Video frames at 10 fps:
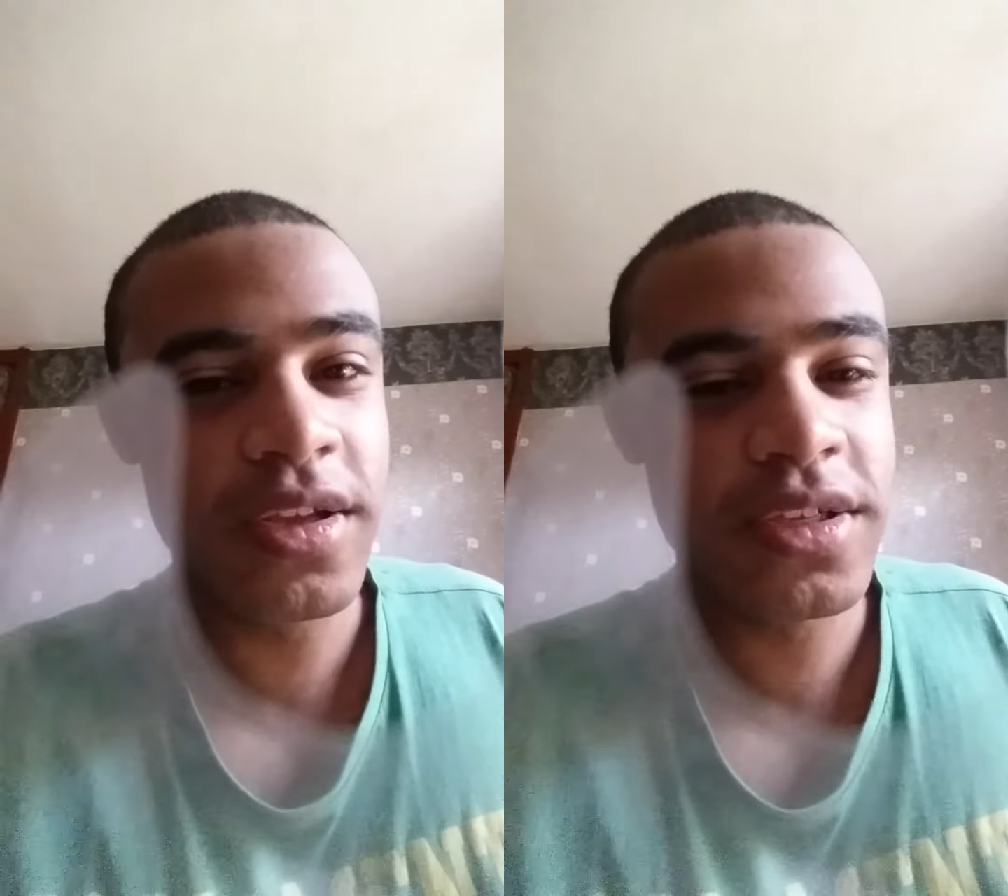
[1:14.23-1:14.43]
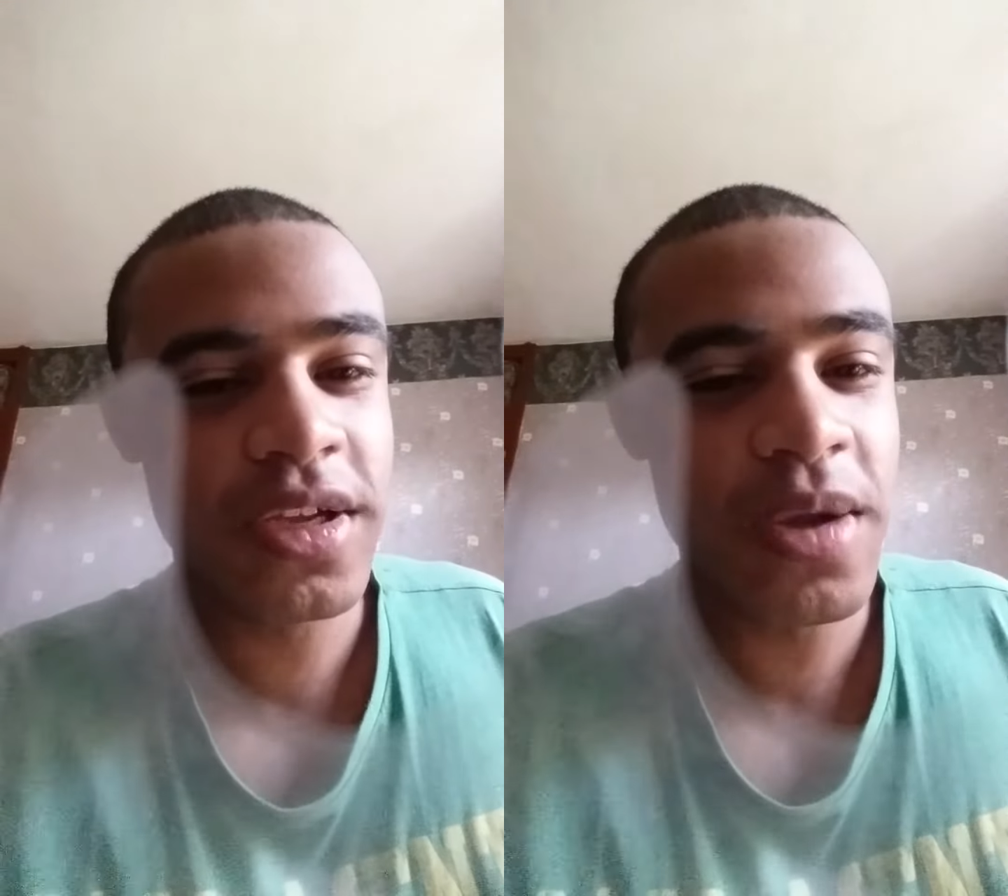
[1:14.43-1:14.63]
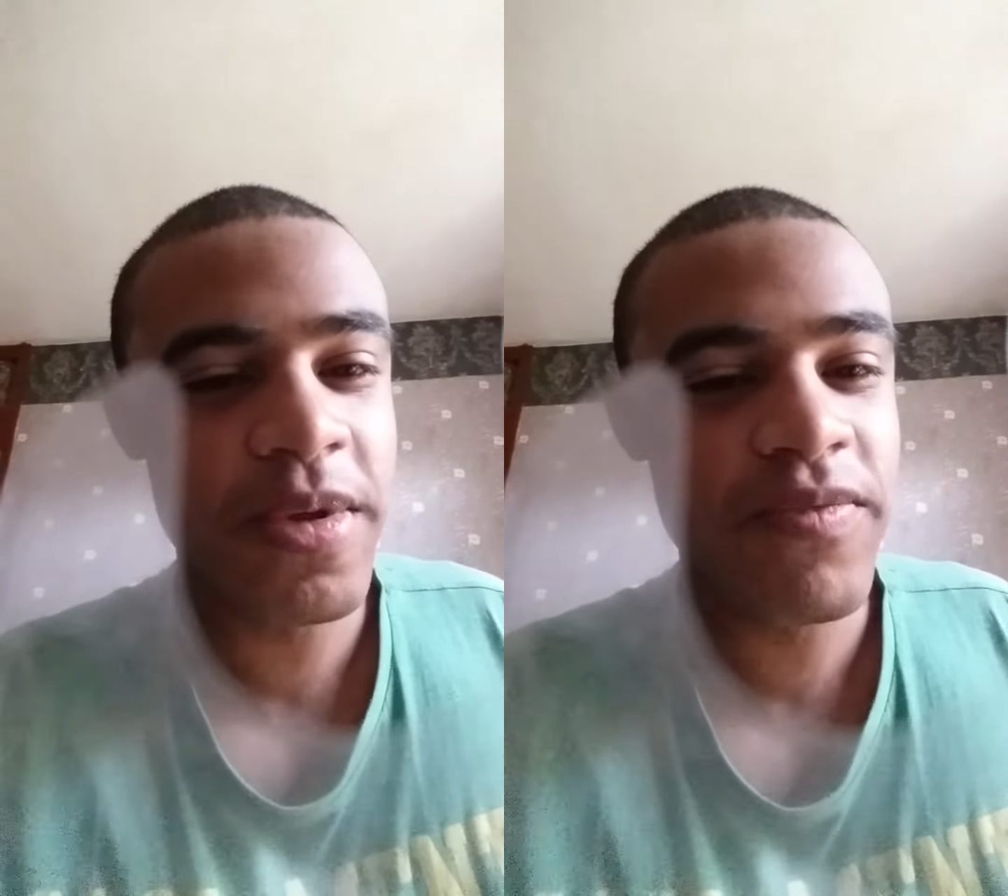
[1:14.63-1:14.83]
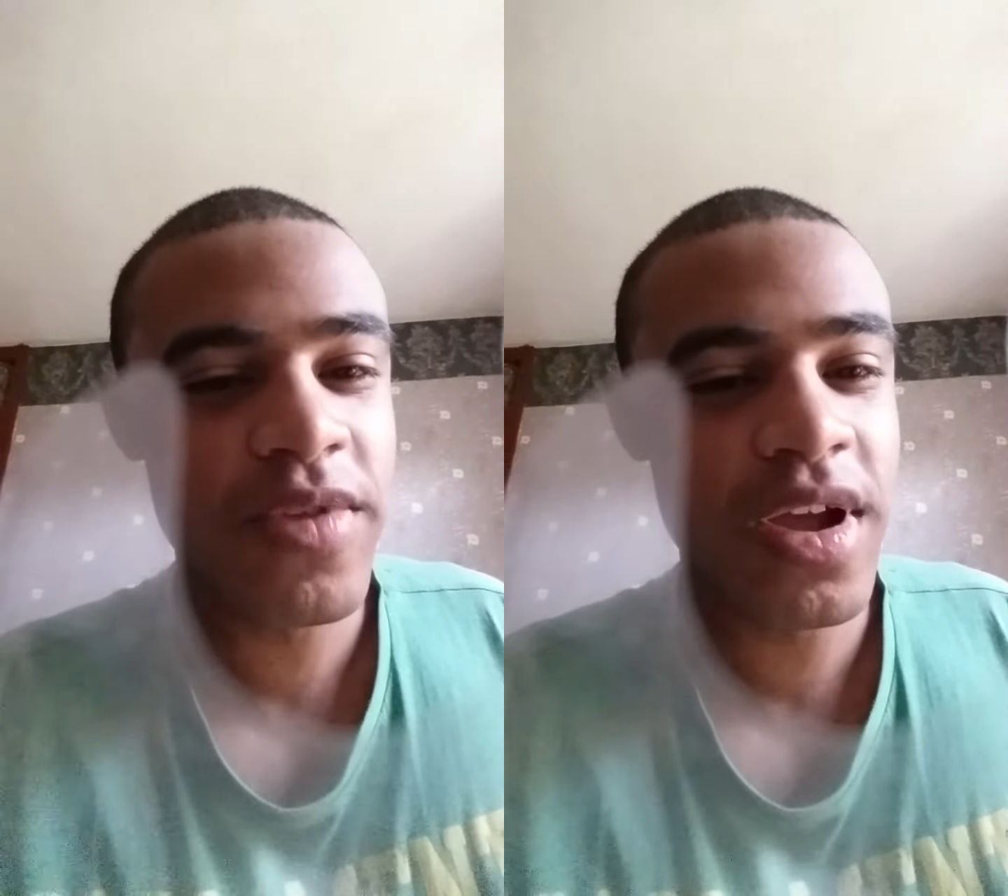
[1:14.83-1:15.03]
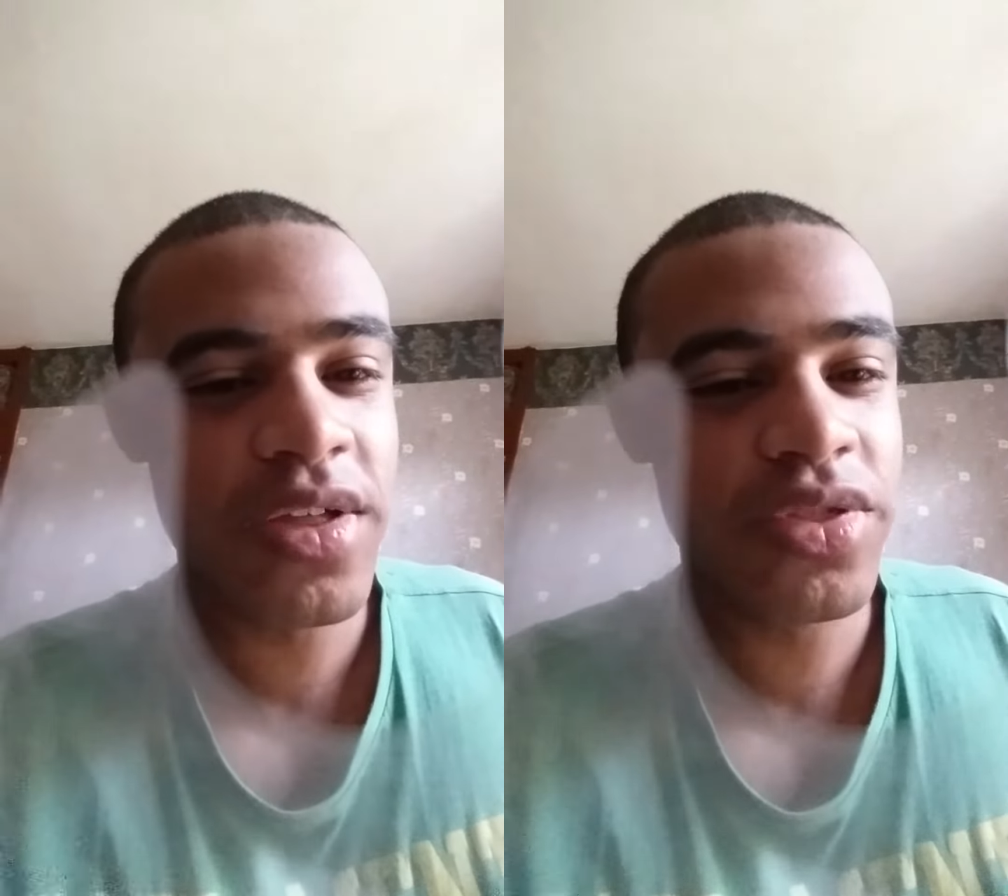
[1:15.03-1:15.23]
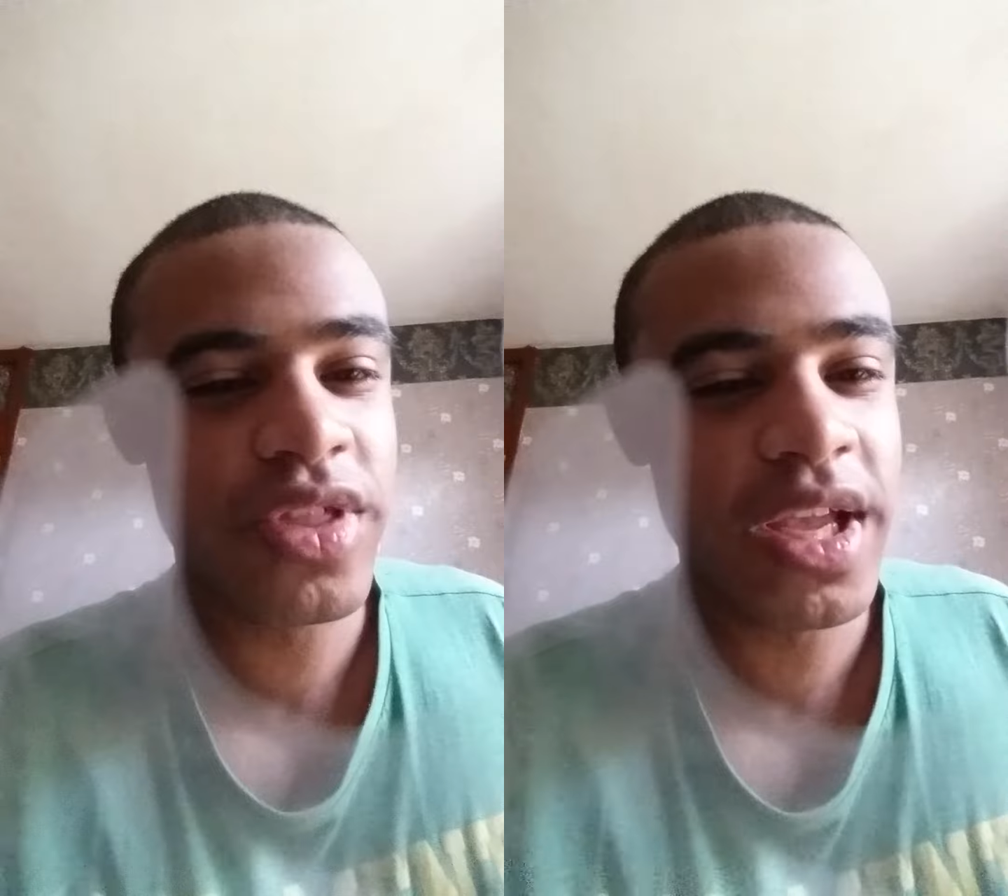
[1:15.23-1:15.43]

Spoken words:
that's going around